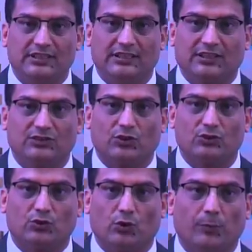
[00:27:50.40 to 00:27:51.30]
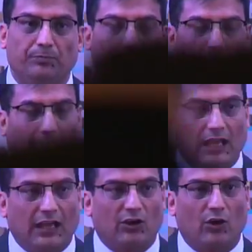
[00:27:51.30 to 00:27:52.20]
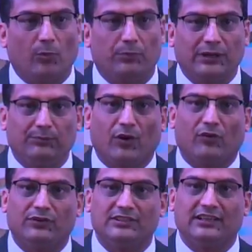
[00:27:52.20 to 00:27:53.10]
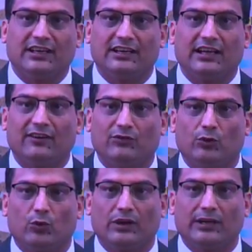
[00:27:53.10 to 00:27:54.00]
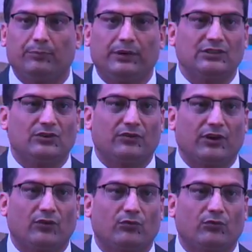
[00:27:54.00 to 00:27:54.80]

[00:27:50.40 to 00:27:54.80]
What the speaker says: years or so, corporate profits in India have grown at a pace of around